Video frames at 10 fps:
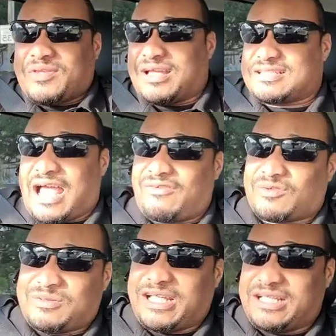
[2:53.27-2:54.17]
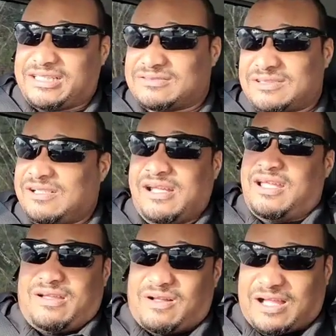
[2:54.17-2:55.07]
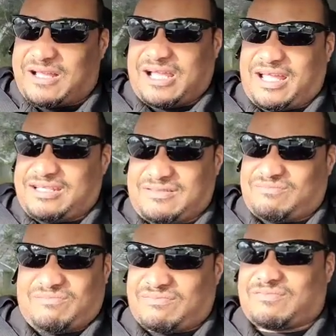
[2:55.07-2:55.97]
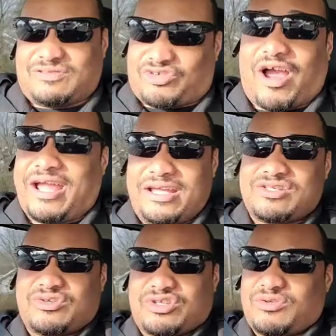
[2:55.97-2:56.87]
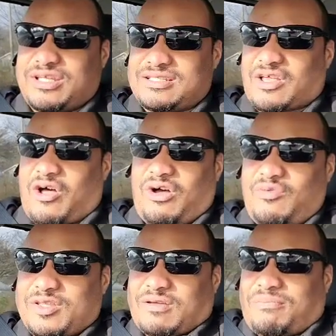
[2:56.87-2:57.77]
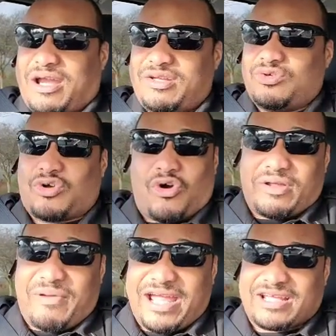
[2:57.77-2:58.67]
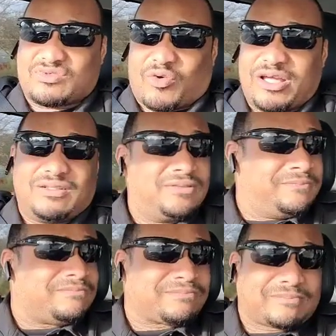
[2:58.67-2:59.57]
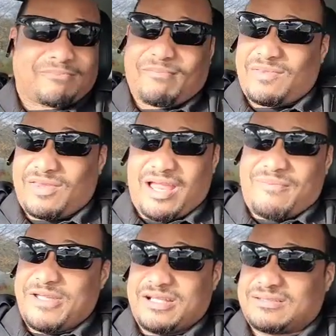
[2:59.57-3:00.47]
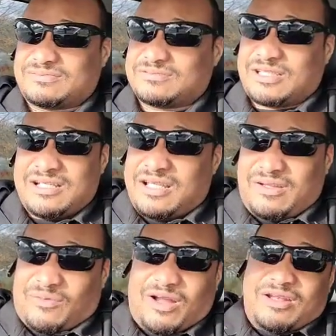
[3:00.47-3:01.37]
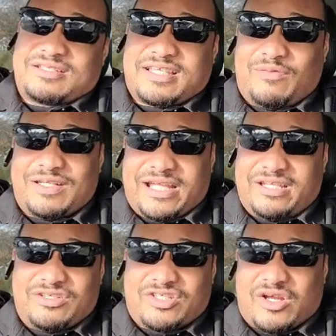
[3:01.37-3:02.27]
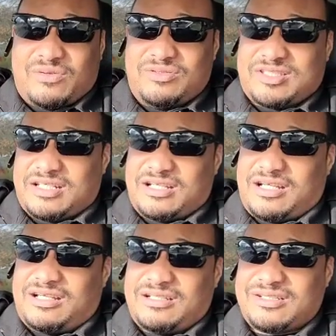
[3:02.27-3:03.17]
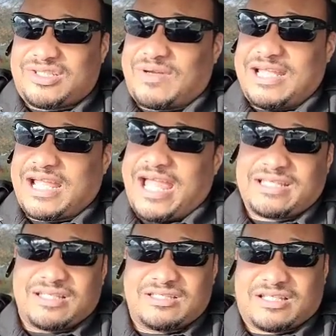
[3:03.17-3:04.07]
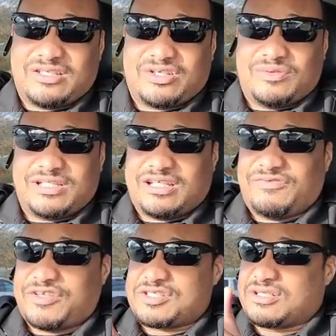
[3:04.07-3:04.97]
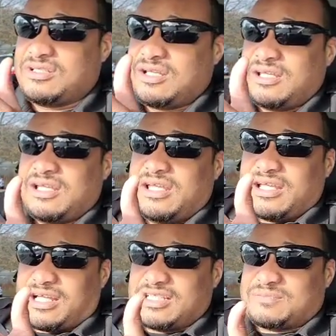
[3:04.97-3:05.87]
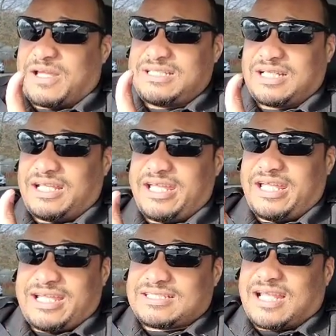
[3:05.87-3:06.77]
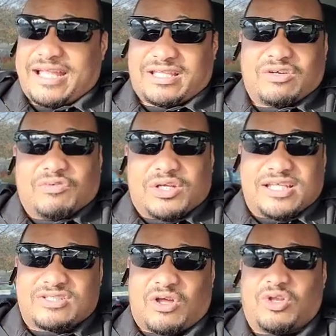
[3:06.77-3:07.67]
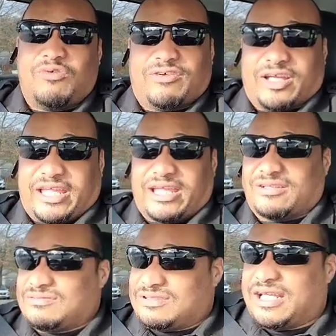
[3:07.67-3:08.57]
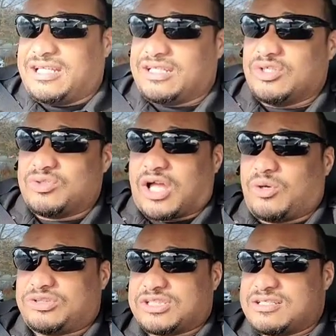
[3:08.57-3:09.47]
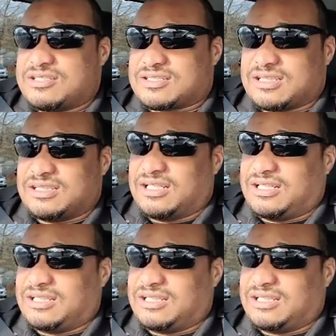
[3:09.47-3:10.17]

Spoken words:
Aside from getting and trying to do this all with a brand new quarterback as well. I mean, we're to see what Daniel Jones and Dwayne Haskins can do in the division. Because basically, it's like they're rookies all over again, getting new coaches and